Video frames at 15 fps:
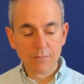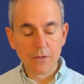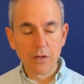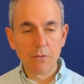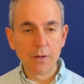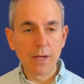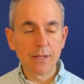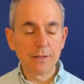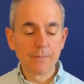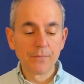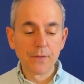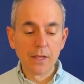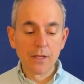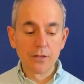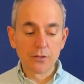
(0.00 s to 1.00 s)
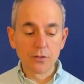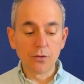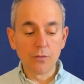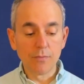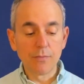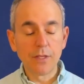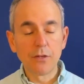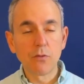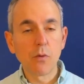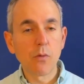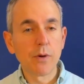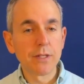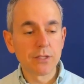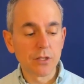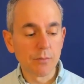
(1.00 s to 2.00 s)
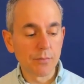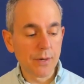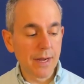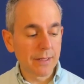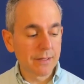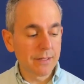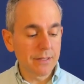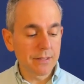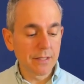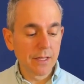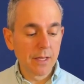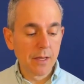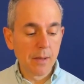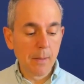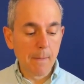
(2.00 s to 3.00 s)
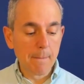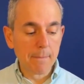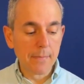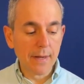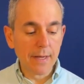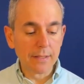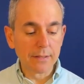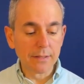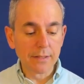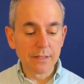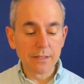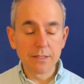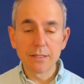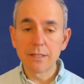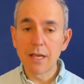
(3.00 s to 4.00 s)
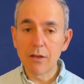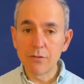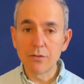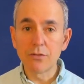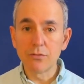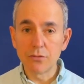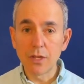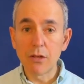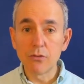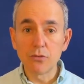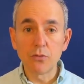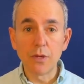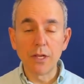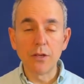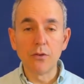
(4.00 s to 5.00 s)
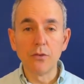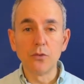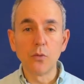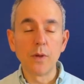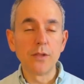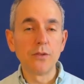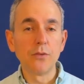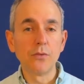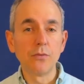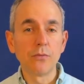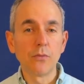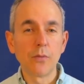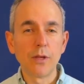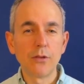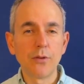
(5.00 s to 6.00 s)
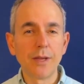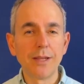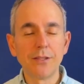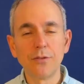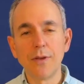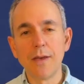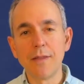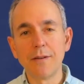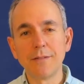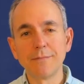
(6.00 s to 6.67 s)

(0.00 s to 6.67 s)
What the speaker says: Right? So it requires some practice, but it sounds really good when you get it together.